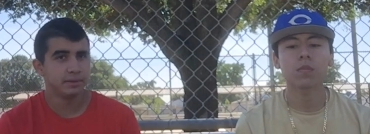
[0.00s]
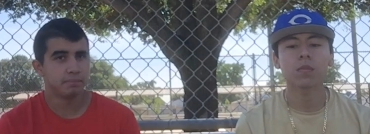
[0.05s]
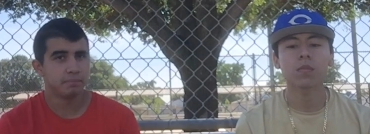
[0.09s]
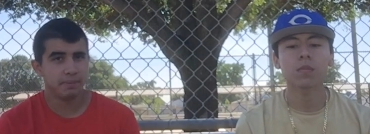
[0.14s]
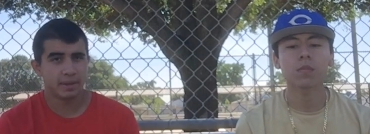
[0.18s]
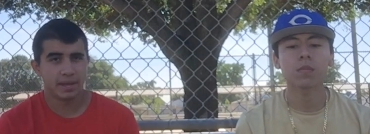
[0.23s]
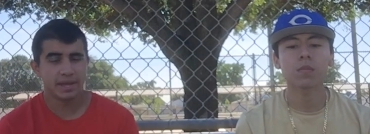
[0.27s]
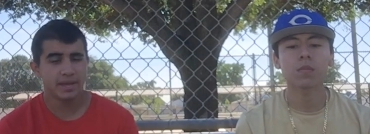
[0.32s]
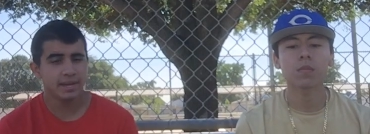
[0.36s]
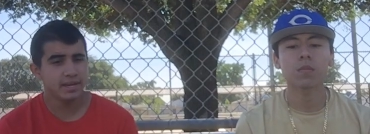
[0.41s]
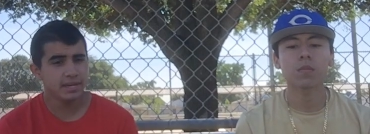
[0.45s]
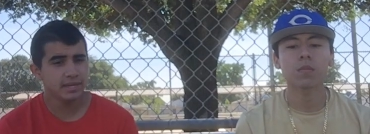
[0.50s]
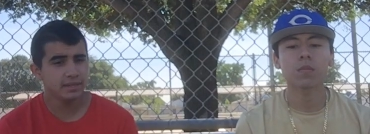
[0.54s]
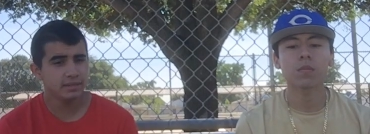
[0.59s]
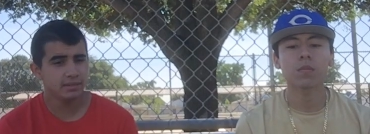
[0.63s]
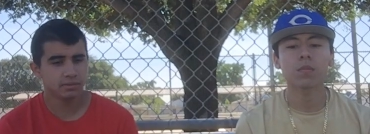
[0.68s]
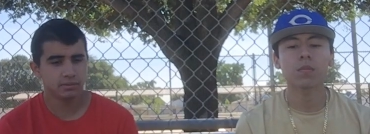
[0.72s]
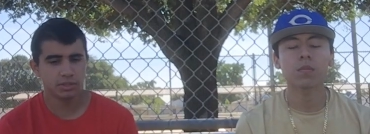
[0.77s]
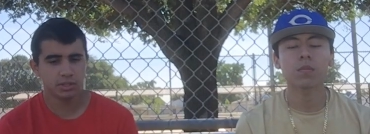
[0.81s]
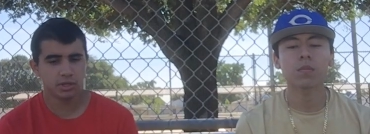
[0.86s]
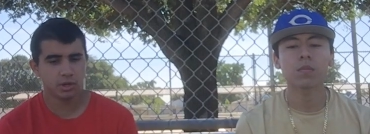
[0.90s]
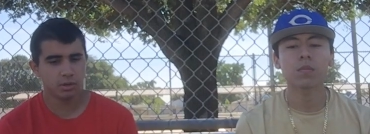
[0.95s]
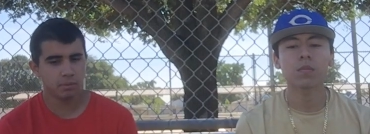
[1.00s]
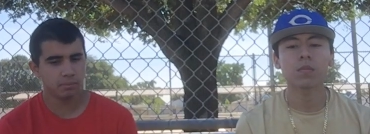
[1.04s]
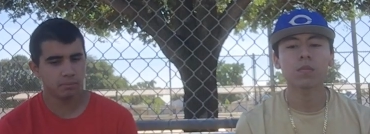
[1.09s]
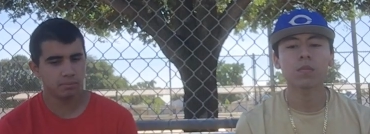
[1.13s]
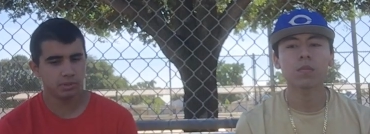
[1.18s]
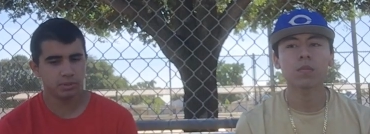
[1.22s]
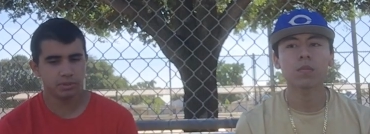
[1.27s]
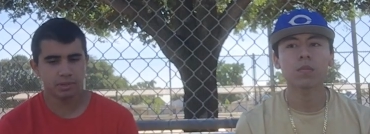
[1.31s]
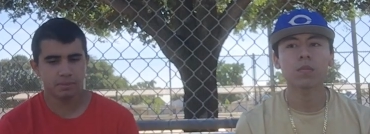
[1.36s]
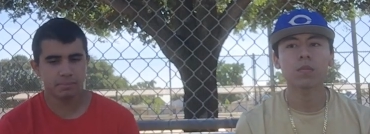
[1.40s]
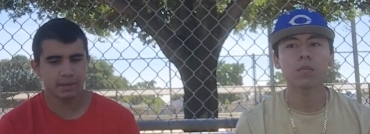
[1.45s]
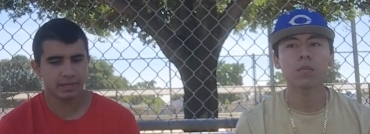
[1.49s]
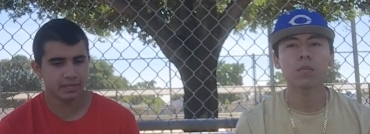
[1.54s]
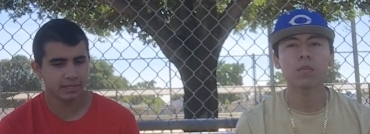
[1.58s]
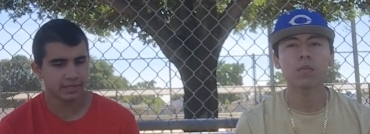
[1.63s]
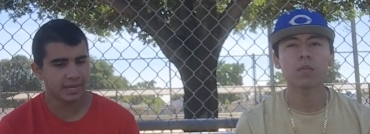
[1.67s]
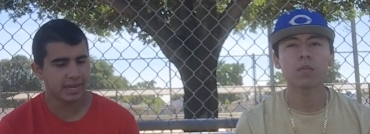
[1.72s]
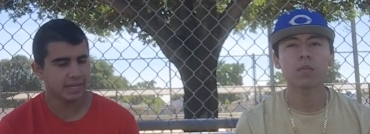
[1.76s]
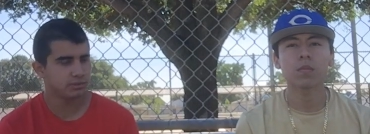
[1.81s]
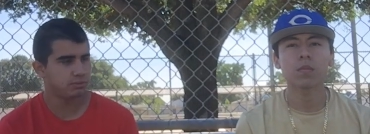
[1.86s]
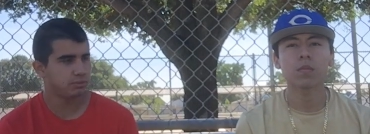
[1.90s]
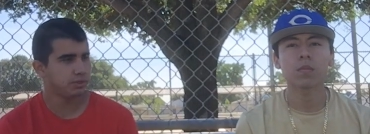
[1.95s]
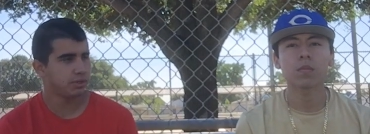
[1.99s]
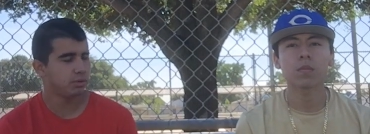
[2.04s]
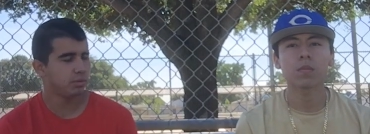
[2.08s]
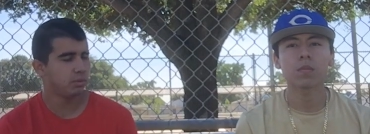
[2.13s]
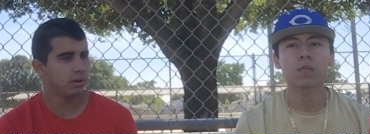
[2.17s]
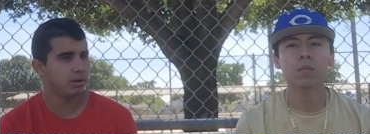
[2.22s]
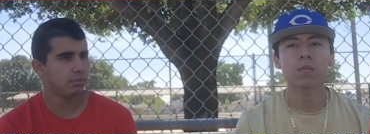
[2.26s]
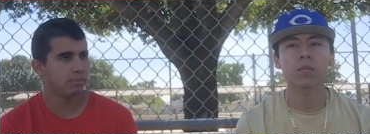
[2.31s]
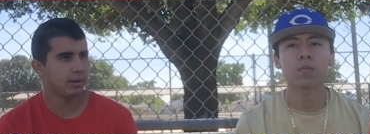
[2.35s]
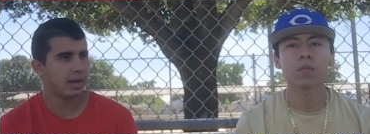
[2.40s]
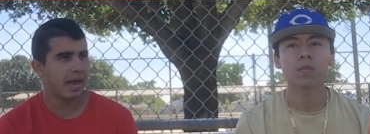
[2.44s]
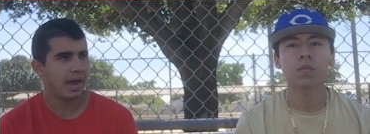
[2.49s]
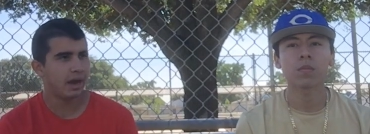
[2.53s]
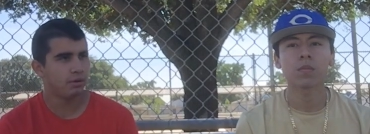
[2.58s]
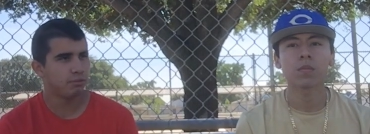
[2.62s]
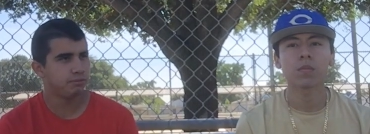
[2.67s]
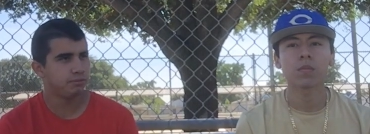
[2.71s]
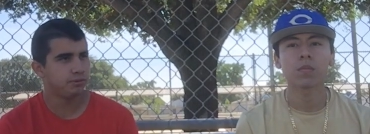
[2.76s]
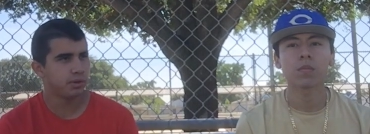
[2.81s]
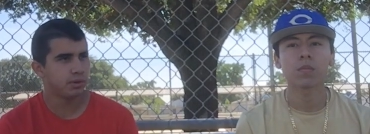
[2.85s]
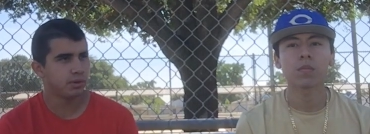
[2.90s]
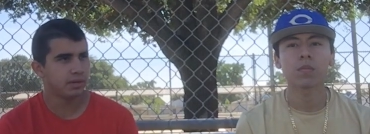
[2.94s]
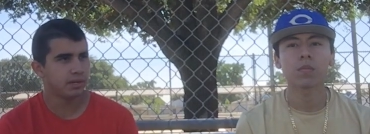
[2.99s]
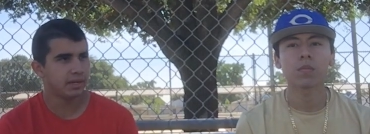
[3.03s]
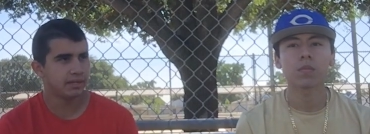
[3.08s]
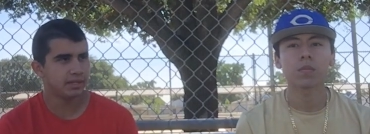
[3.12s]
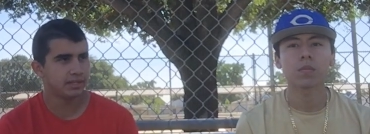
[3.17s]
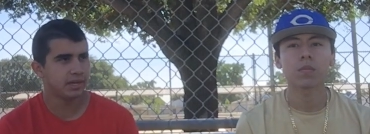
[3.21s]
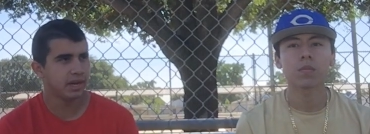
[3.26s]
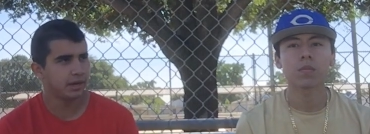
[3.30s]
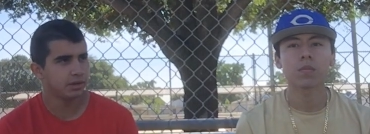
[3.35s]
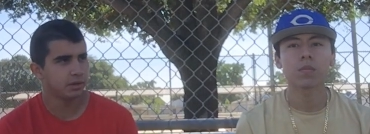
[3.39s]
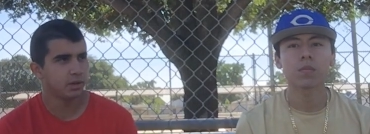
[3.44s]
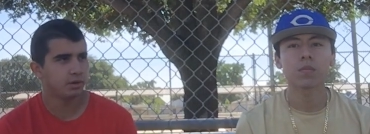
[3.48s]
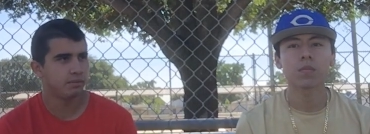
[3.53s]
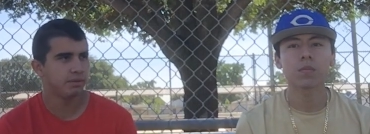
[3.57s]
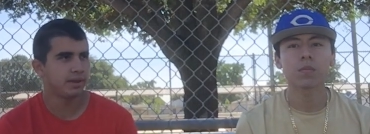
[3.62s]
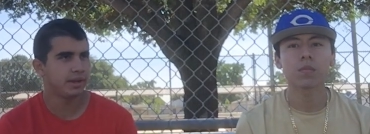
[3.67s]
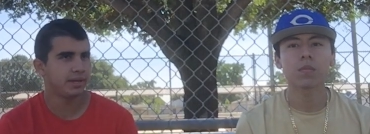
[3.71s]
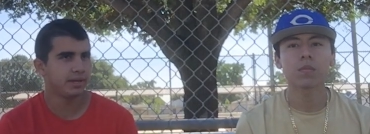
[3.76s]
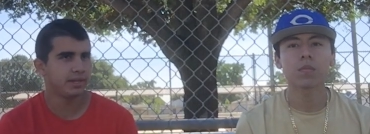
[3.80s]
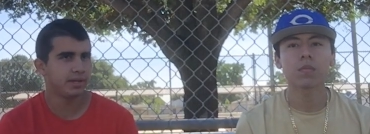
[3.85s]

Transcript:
Speaker 1: hitting, you know, you can make a case for either one, but outfield, you got to go with Hank